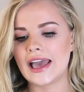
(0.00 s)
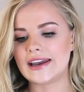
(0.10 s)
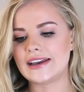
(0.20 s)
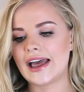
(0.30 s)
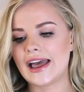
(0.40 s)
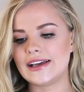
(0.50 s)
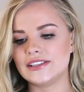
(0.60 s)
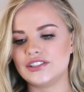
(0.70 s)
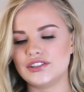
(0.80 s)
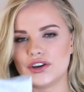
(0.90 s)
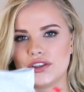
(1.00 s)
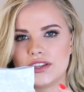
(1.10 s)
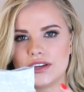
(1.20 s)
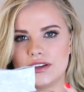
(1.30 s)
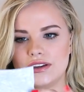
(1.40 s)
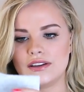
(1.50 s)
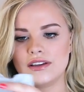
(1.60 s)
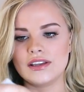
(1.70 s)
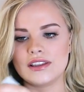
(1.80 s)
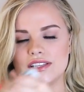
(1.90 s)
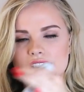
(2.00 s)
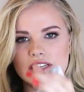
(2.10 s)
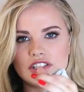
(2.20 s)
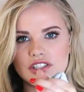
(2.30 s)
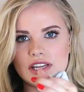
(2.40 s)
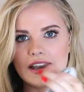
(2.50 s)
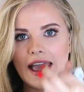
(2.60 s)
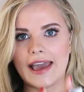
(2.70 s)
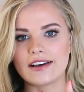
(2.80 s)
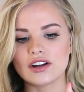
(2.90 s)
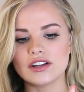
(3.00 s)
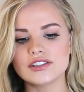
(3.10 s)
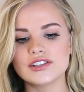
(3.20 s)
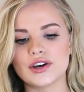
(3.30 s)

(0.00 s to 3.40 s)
And it has, you know, the cinched in ankles,